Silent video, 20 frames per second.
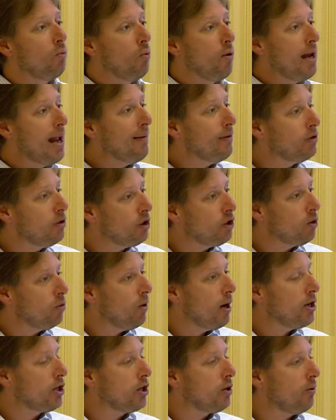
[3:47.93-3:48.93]
we have a
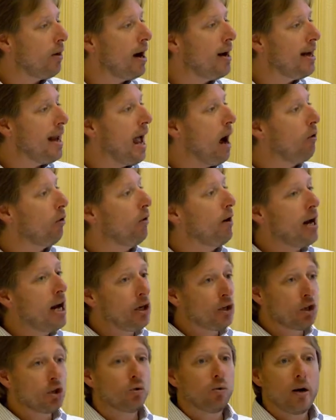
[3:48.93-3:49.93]
situation right now where
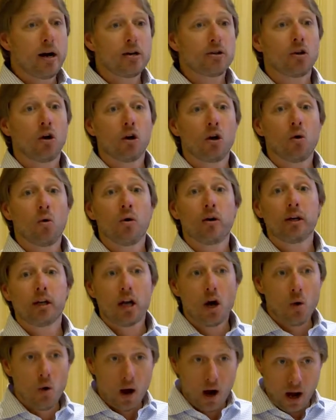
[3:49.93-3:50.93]
interest rates are going to
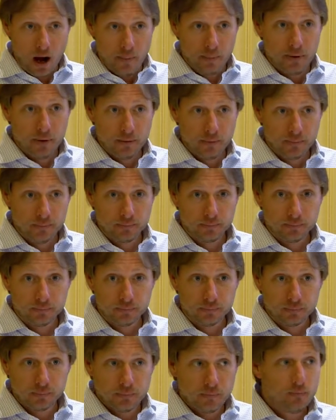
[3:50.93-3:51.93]
go up.
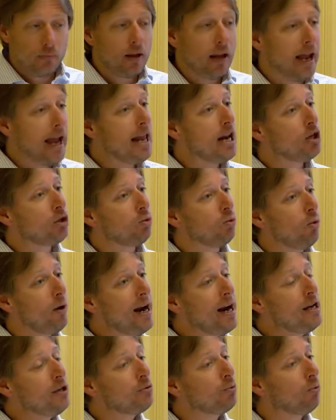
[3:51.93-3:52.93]
And as
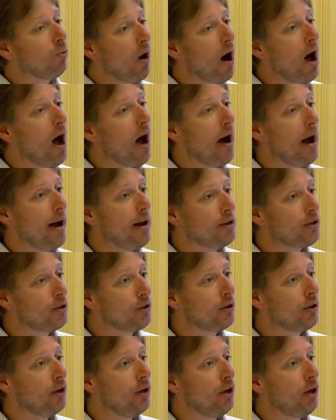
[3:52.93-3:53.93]
rates
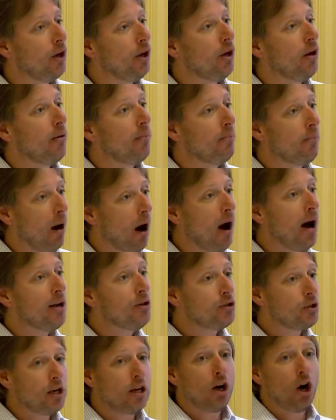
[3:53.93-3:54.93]
rise,
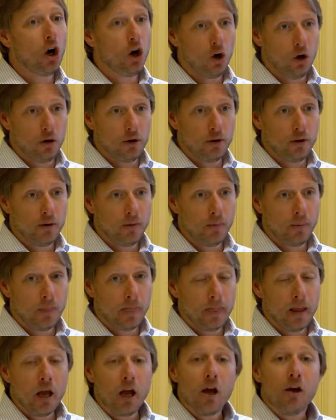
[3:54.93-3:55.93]
bonds get hurt.
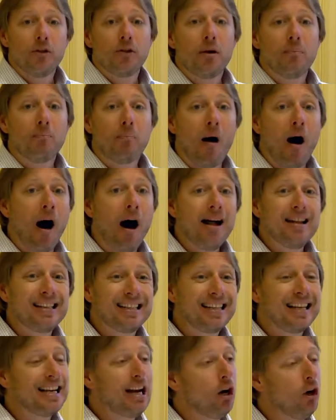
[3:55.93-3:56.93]
The bonds
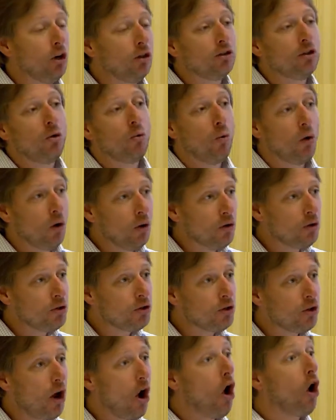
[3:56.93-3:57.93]
that get hurt the
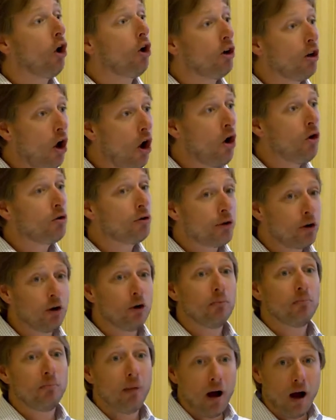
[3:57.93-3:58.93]
worst are
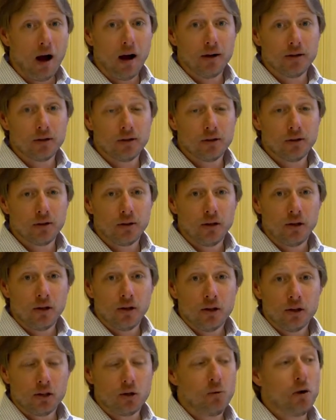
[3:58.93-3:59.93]
long-term bonds.
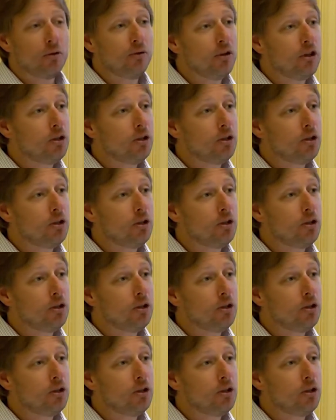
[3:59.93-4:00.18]
So what